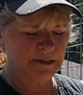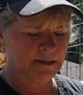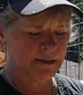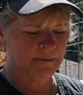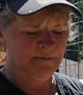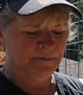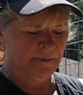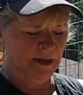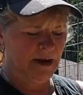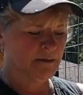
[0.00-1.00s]

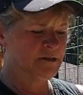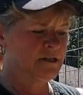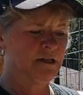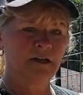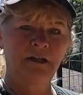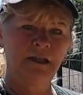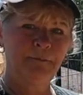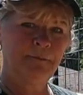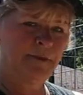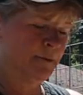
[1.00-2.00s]
and I'm just gonna clip
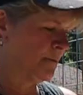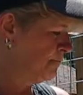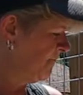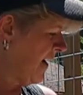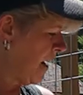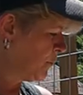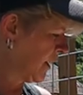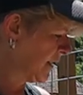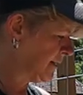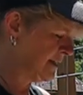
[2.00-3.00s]
the
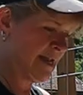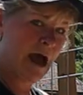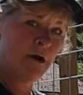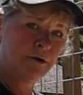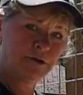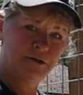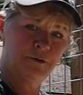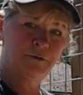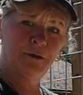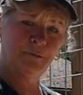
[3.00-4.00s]
fabric down to the